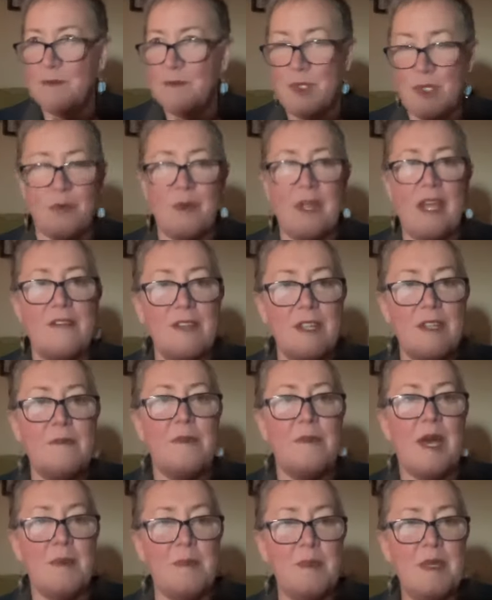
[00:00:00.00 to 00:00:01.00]

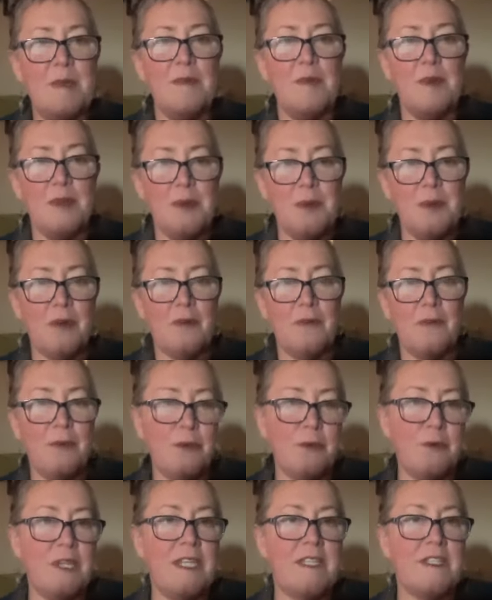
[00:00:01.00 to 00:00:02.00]
surrounded by people who are
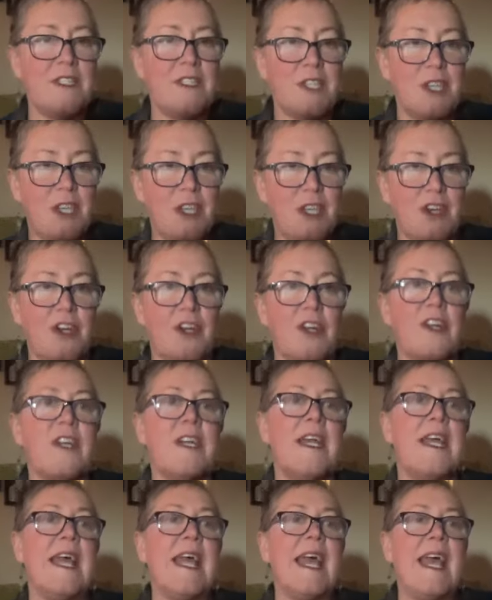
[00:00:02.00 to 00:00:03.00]
food insecure,
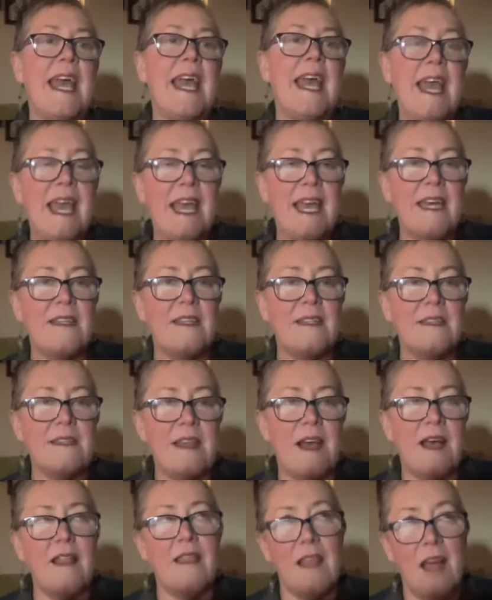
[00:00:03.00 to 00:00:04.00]
right. and
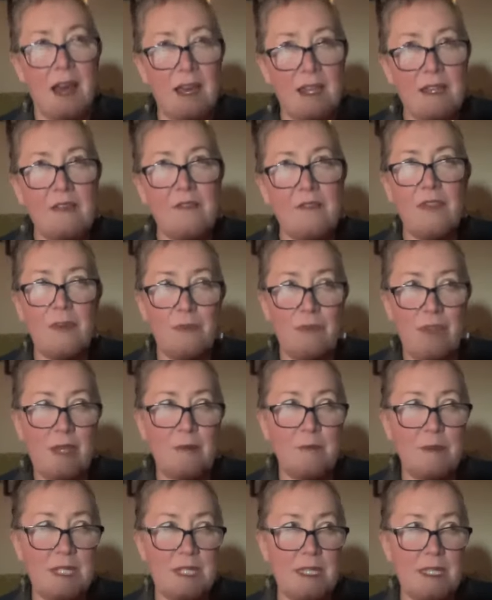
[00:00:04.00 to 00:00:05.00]
a lot of the
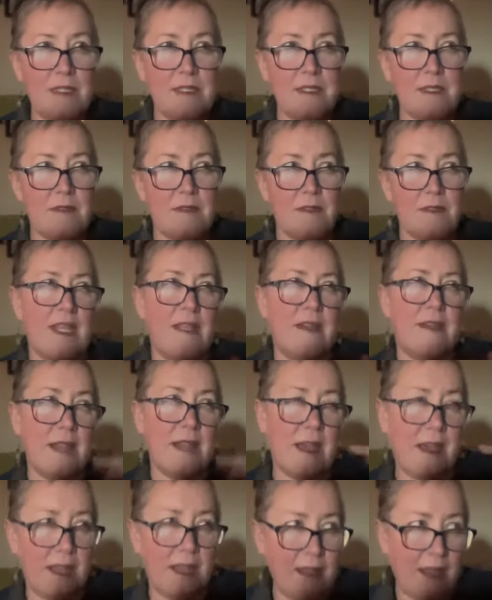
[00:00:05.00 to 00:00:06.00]
families, and
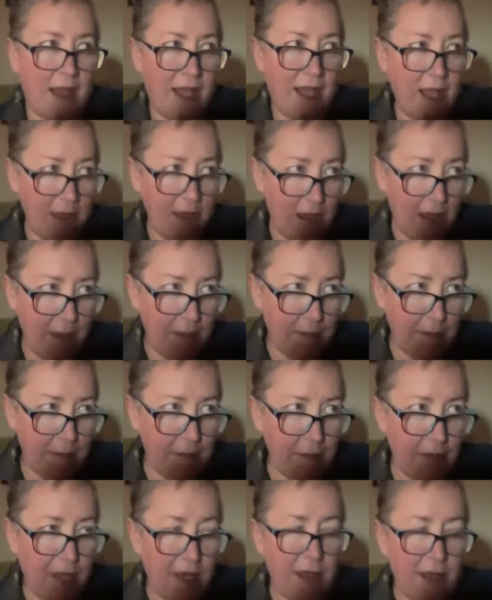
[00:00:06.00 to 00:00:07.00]
I'm
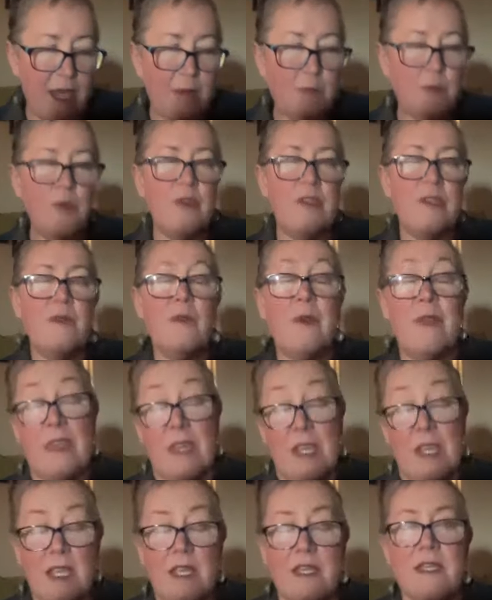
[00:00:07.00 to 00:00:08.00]
rooted with
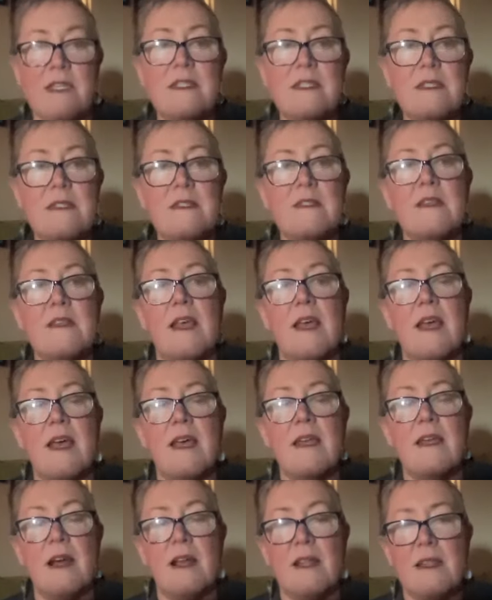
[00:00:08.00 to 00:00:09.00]
the kids,
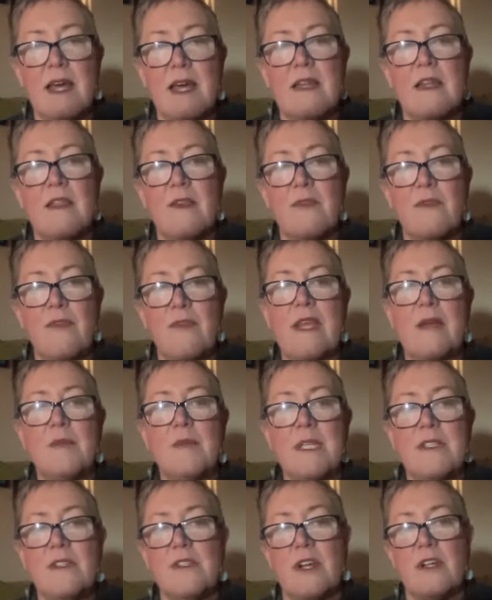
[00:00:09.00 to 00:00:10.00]
and a lot of the
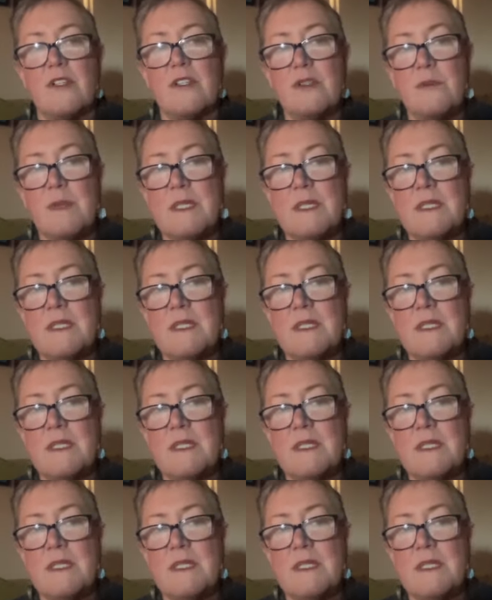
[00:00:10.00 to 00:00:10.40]
families are too